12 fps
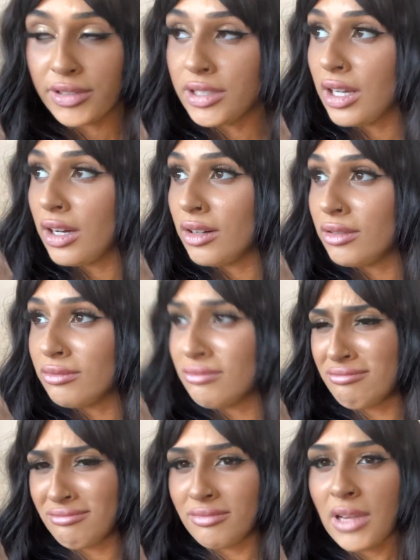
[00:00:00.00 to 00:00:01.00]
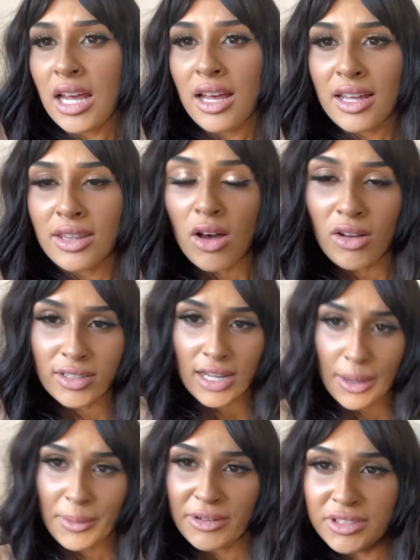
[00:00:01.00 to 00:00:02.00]
So the whole
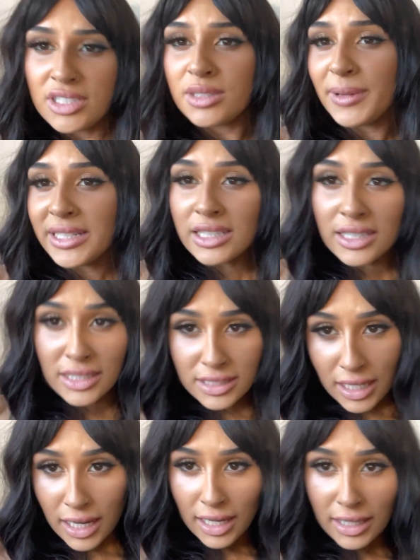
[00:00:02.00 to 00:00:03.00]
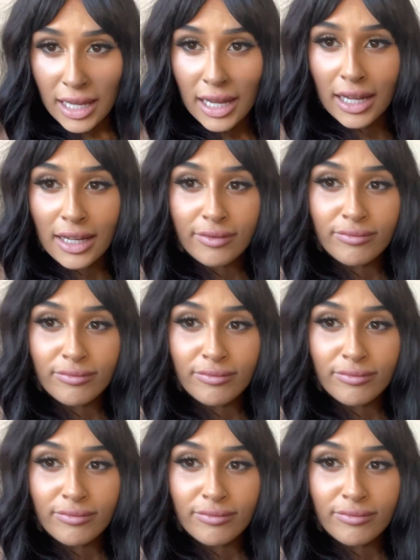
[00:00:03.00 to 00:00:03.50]
time he was just basically saying, like,